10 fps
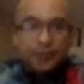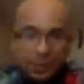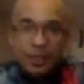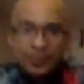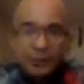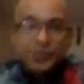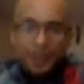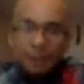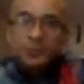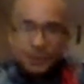A lot of the
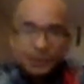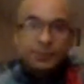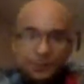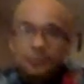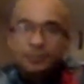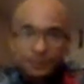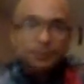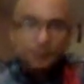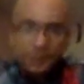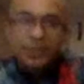times,
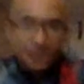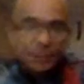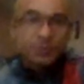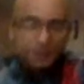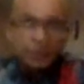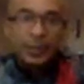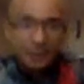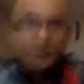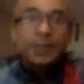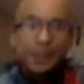it's
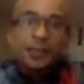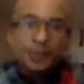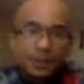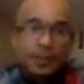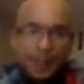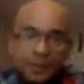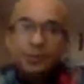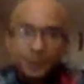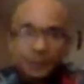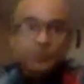
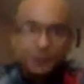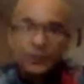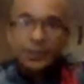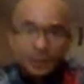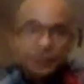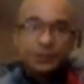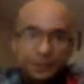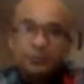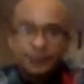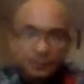light reflected
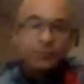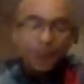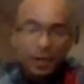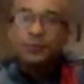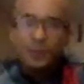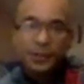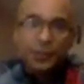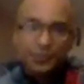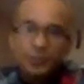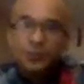off of
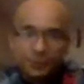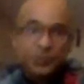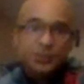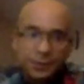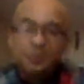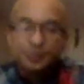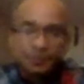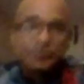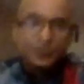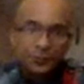another surface
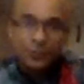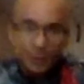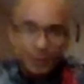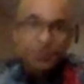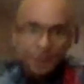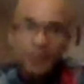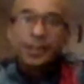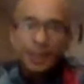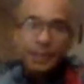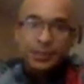before
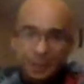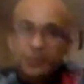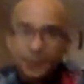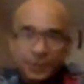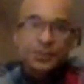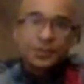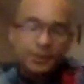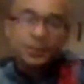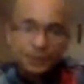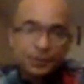it enters
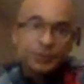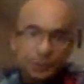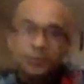into